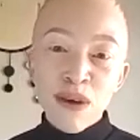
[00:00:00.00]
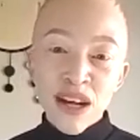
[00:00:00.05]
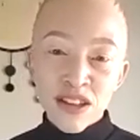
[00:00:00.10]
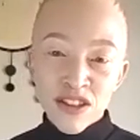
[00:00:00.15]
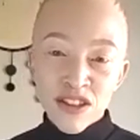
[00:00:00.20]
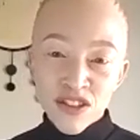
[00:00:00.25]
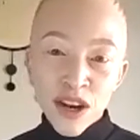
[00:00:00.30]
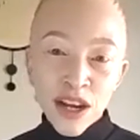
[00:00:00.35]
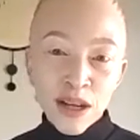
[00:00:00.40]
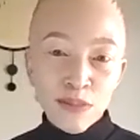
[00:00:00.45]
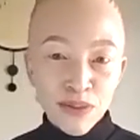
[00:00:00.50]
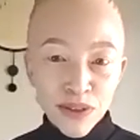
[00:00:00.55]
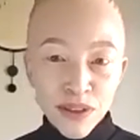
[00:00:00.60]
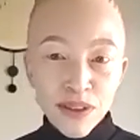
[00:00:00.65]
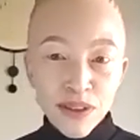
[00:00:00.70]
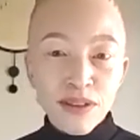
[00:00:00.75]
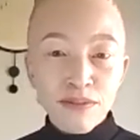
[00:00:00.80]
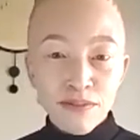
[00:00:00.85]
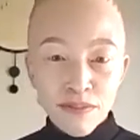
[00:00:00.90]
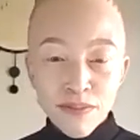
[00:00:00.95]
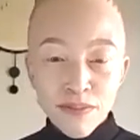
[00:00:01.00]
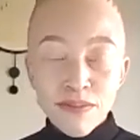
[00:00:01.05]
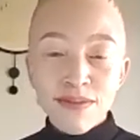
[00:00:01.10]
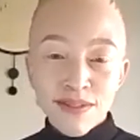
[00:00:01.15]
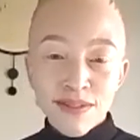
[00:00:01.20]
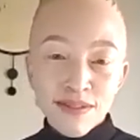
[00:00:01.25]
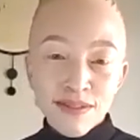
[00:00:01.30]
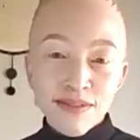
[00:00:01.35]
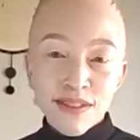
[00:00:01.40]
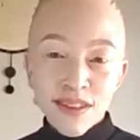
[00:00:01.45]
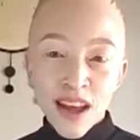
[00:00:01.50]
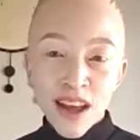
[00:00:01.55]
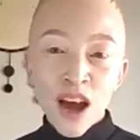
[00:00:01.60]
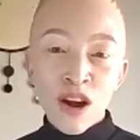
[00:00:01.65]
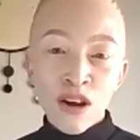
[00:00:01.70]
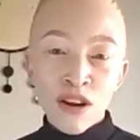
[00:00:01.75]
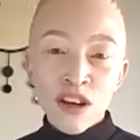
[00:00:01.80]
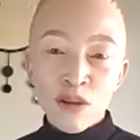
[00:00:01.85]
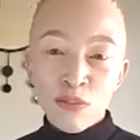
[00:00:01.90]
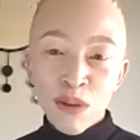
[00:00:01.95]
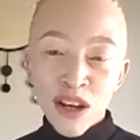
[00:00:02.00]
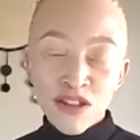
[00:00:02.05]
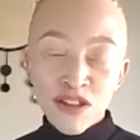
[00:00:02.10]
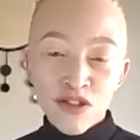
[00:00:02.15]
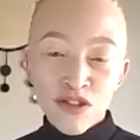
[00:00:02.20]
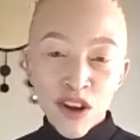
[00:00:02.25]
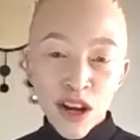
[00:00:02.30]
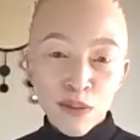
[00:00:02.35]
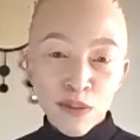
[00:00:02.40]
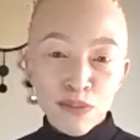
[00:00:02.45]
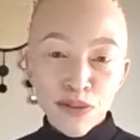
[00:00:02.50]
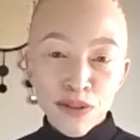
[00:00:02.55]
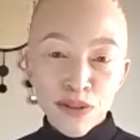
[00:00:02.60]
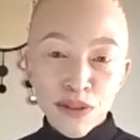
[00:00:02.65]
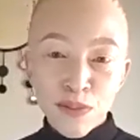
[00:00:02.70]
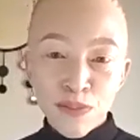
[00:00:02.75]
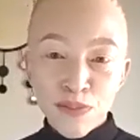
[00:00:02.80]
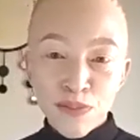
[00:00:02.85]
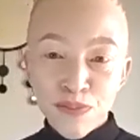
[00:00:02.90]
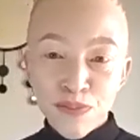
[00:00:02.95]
my stripes. I earned my stripes.